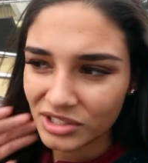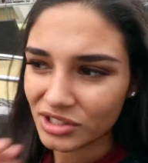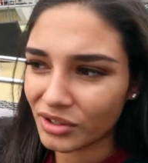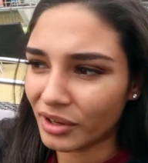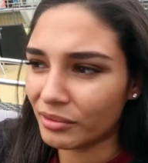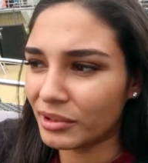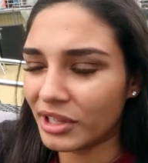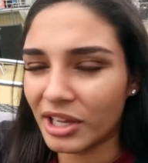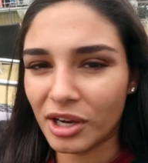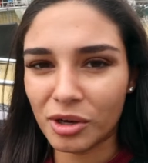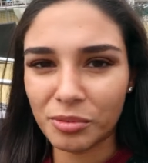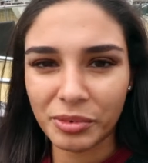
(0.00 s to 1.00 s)
So I really
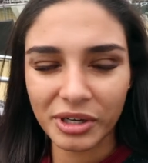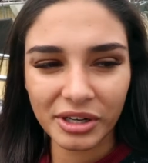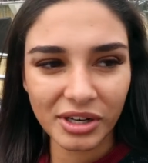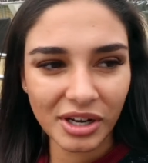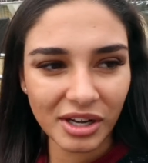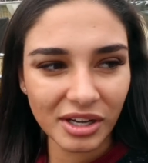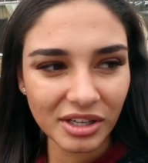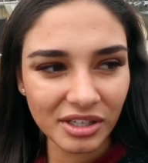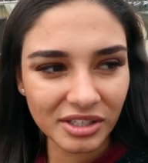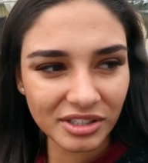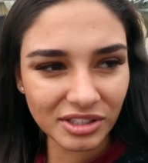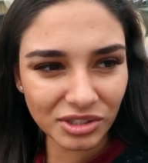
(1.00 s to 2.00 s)
hope we're uh,
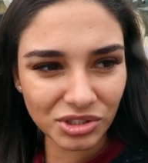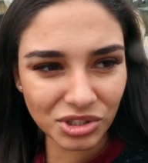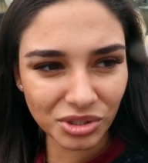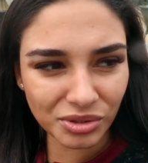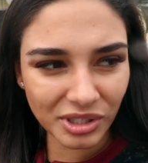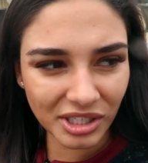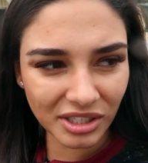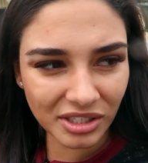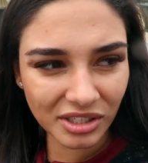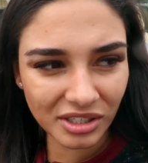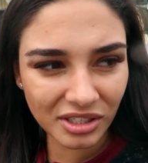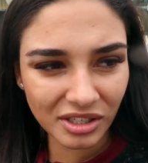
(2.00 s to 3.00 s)
done
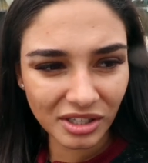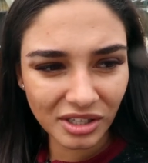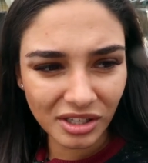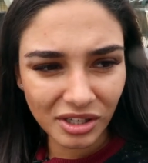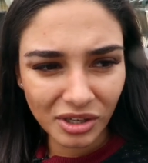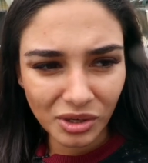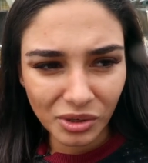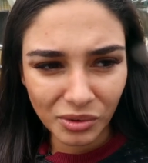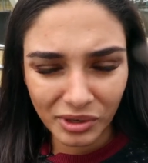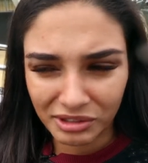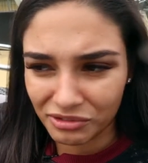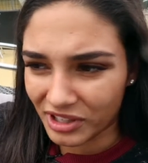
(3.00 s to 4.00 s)
shooting
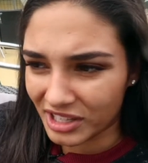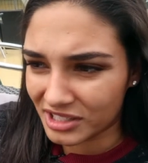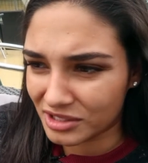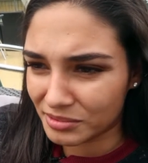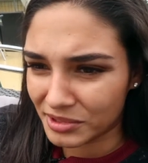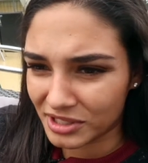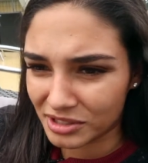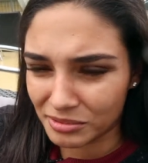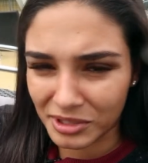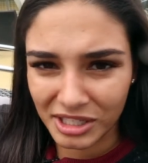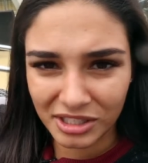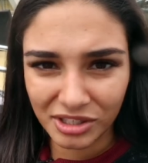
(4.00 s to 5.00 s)
quite fast because
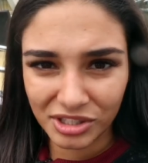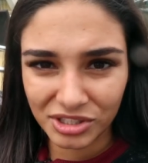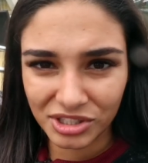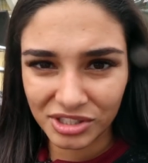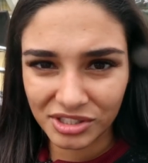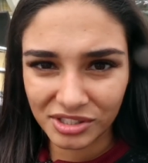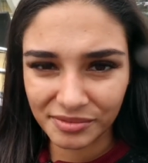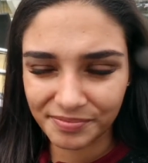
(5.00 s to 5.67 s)
I'm getting nauseous.